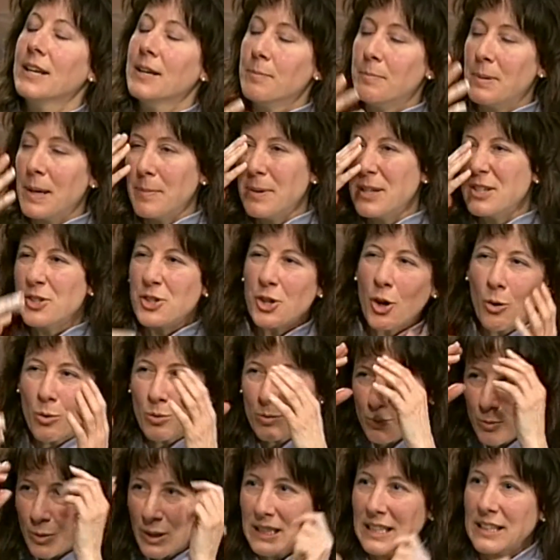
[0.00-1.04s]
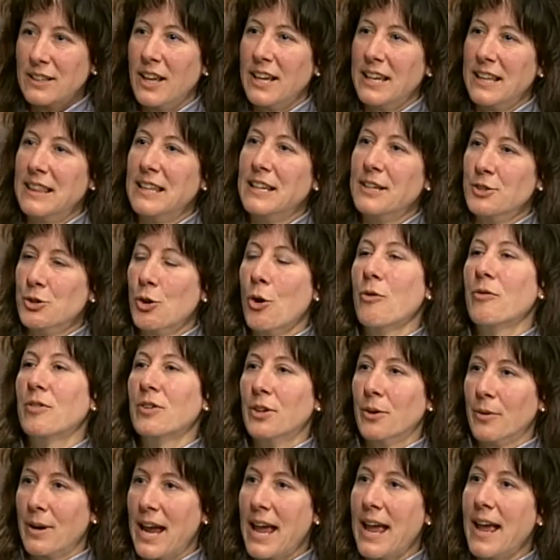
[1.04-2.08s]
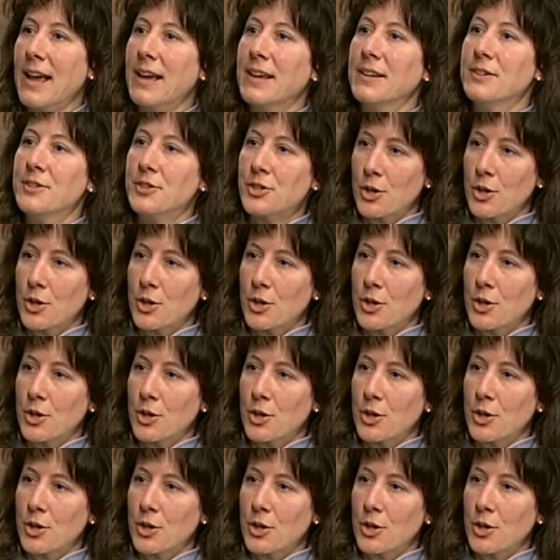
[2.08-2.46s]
babies don't really like things over their head,